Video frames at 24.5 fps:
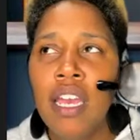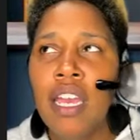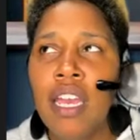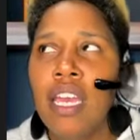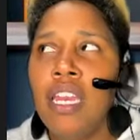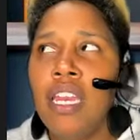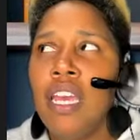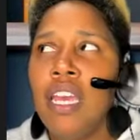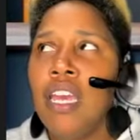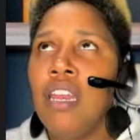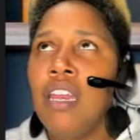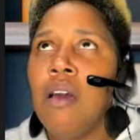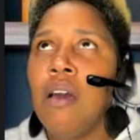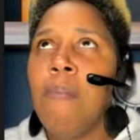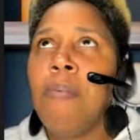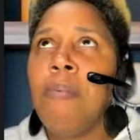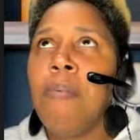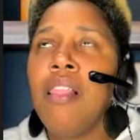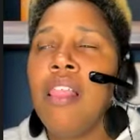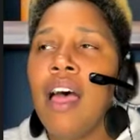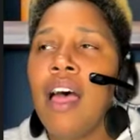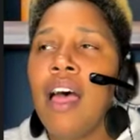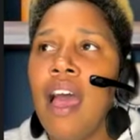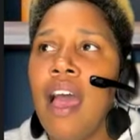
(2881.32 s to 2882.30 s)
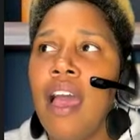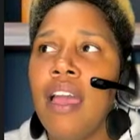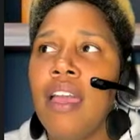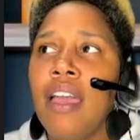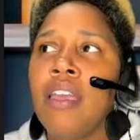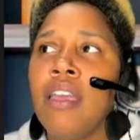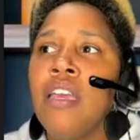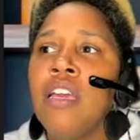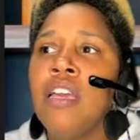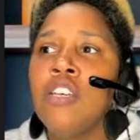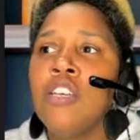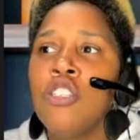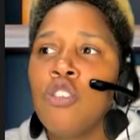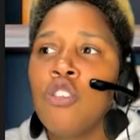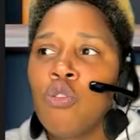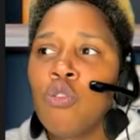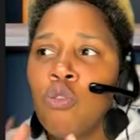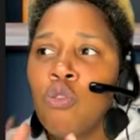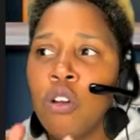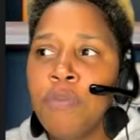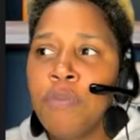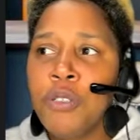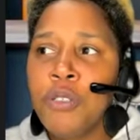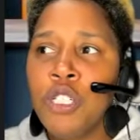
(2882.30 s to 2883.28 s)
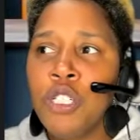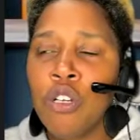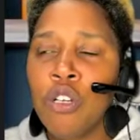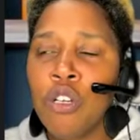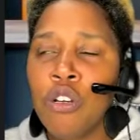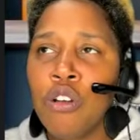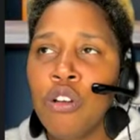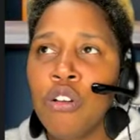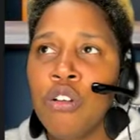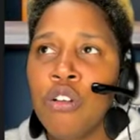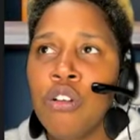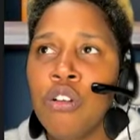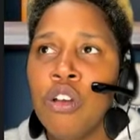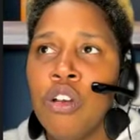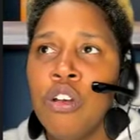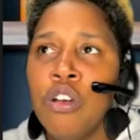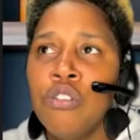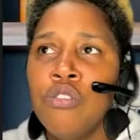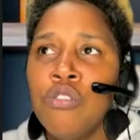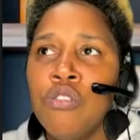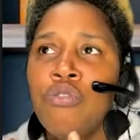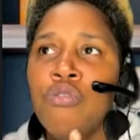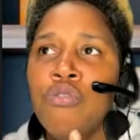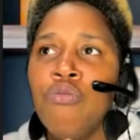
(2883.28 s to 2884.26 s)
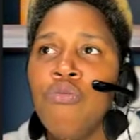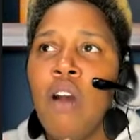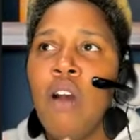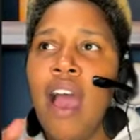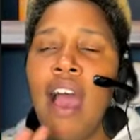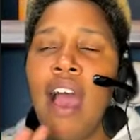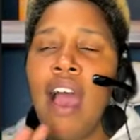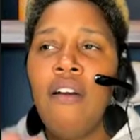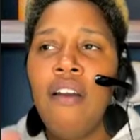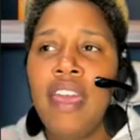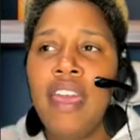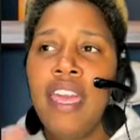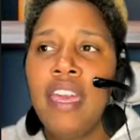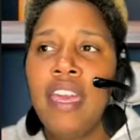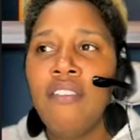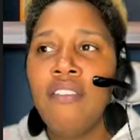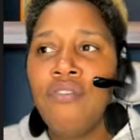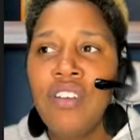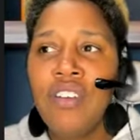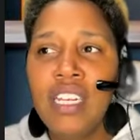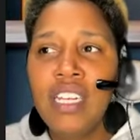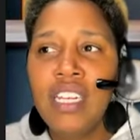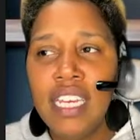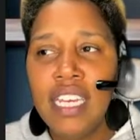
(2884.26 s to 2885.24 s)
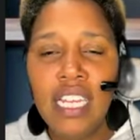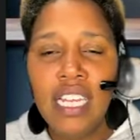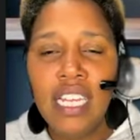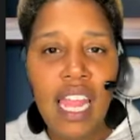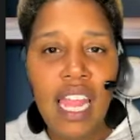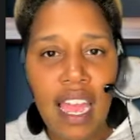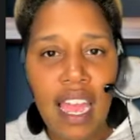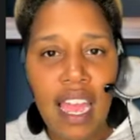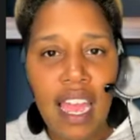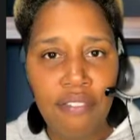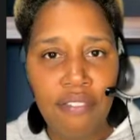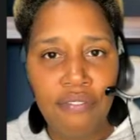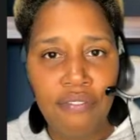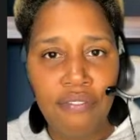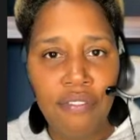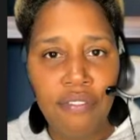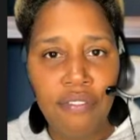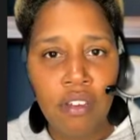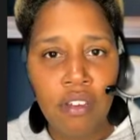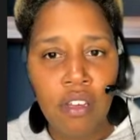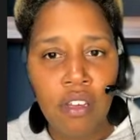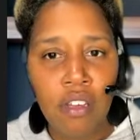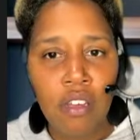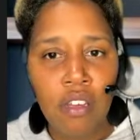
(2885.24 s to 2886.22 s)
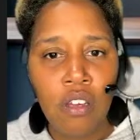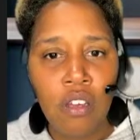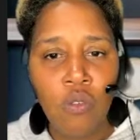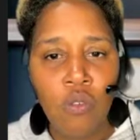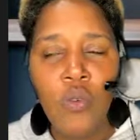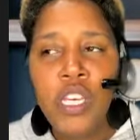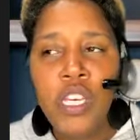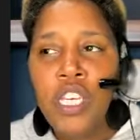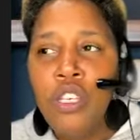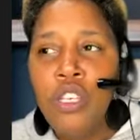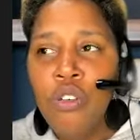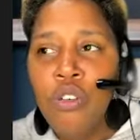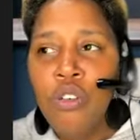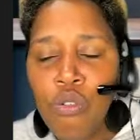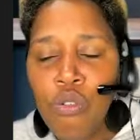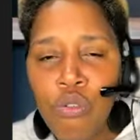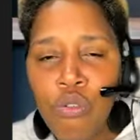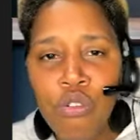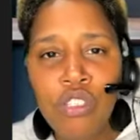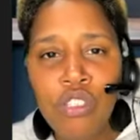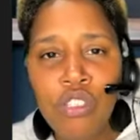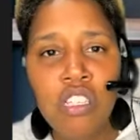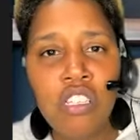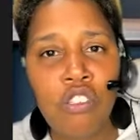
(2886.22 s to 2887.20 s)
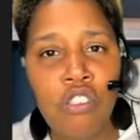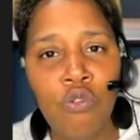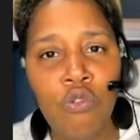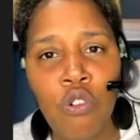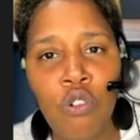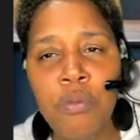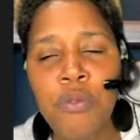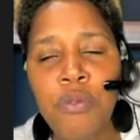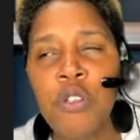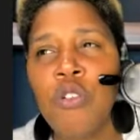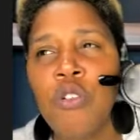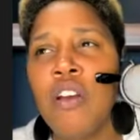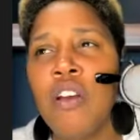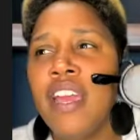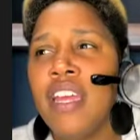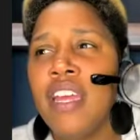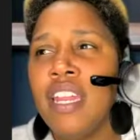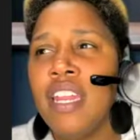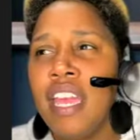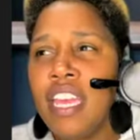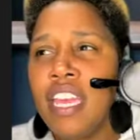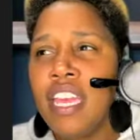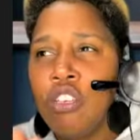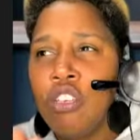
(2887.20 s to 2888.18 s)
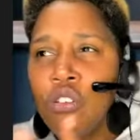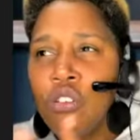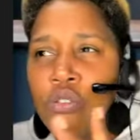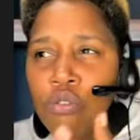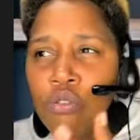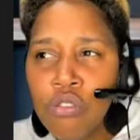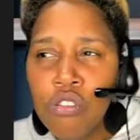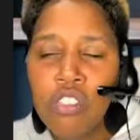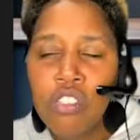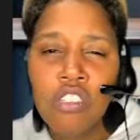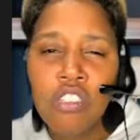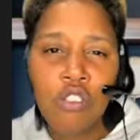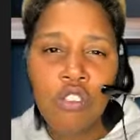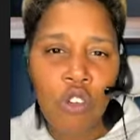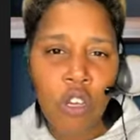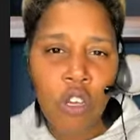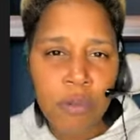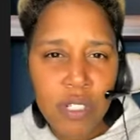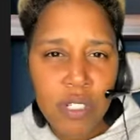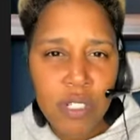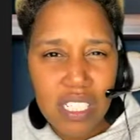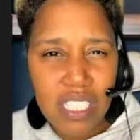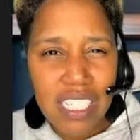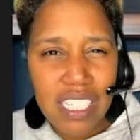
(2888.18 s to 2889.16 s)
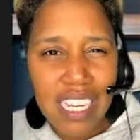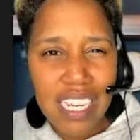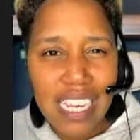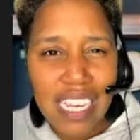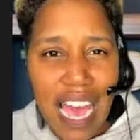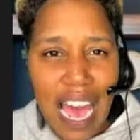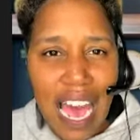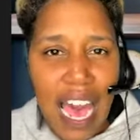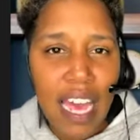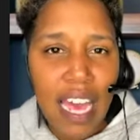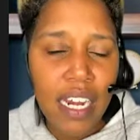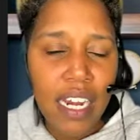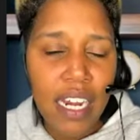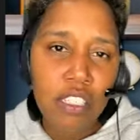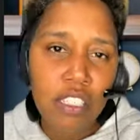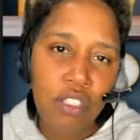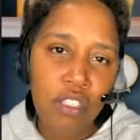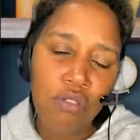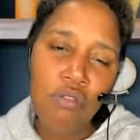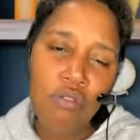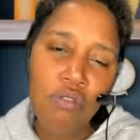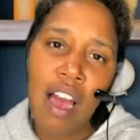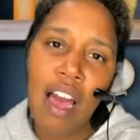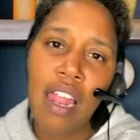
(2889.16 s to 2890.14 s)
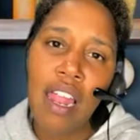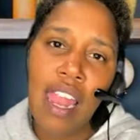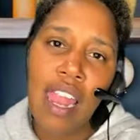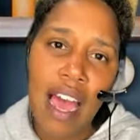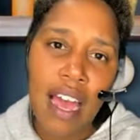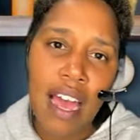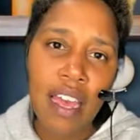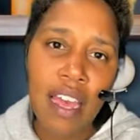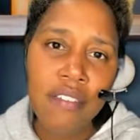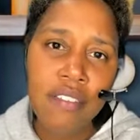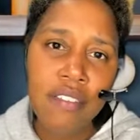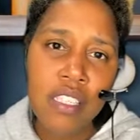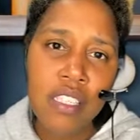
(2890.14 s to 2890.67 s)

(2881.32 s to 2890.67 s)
apply scripture to our everyday life. We use the scripture and use the scripture to guide us through our lives.